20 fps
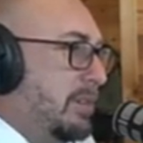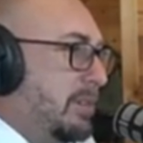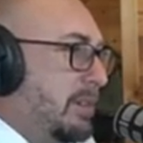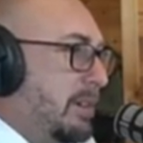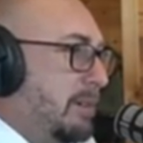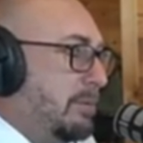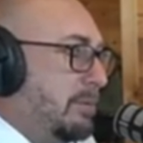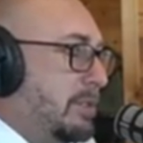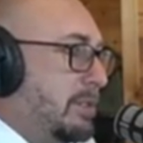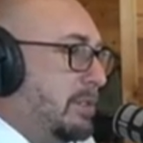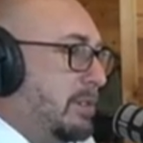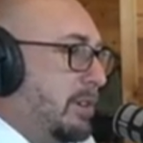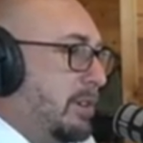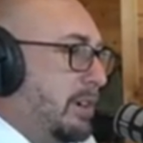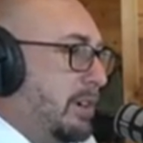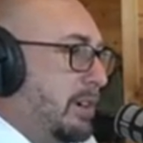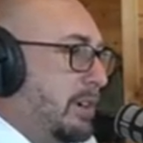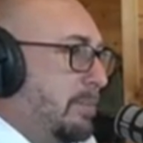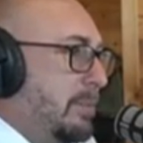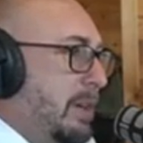will
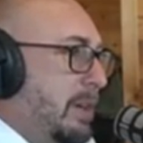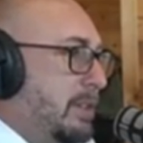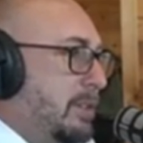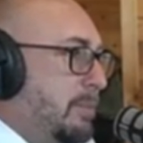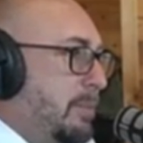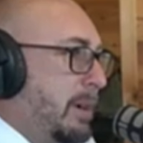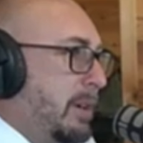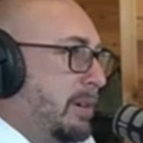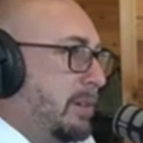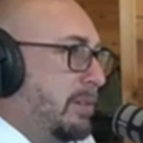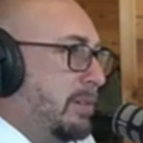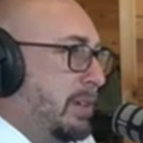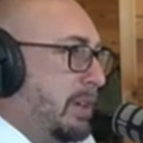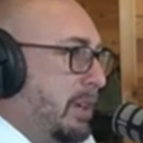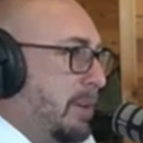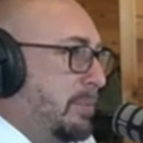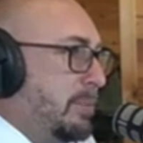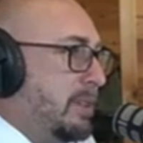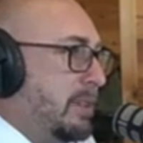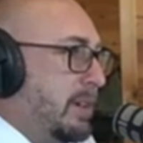start at a base model and
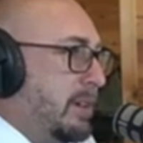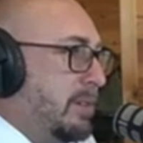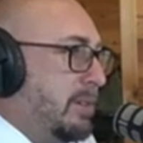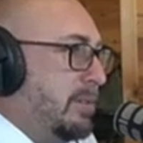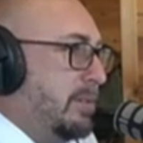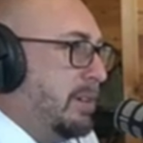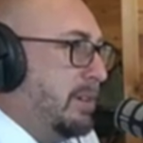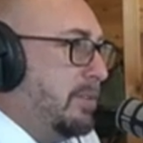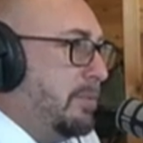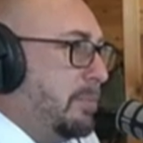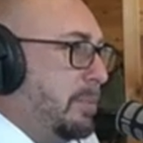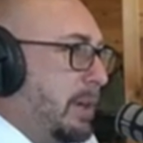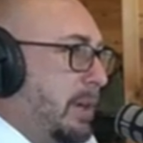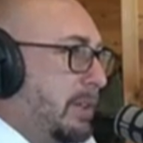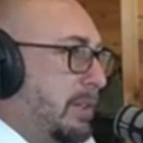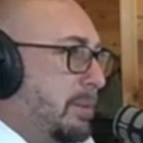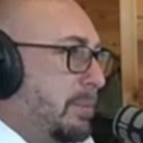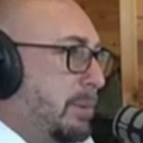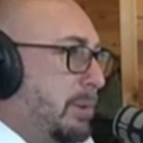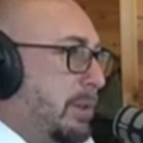upsell if
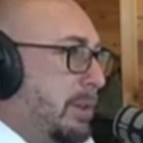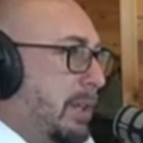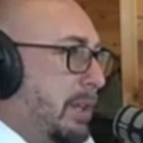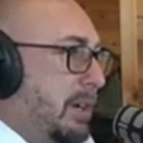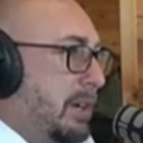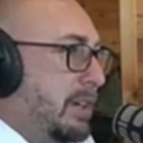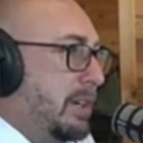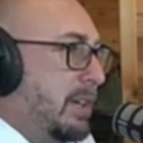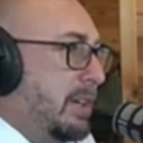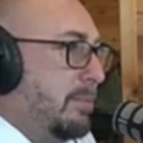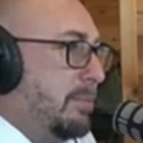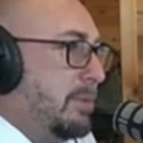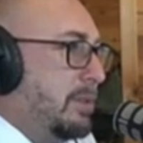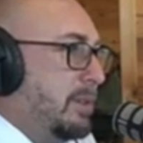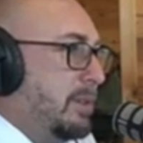possible. A lot of times,